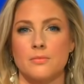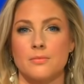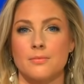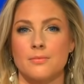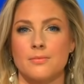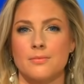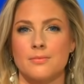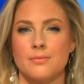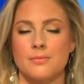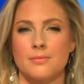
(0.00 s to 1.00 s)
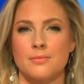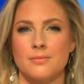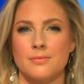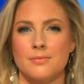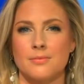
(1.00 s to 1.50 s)

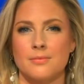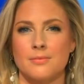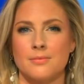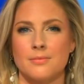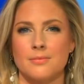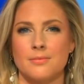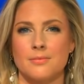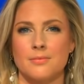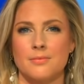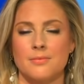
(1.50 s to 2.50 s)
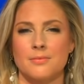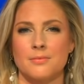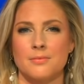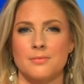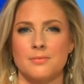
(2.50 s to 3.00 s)

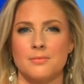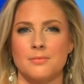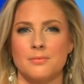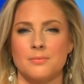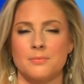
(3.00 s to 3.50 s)
(silent)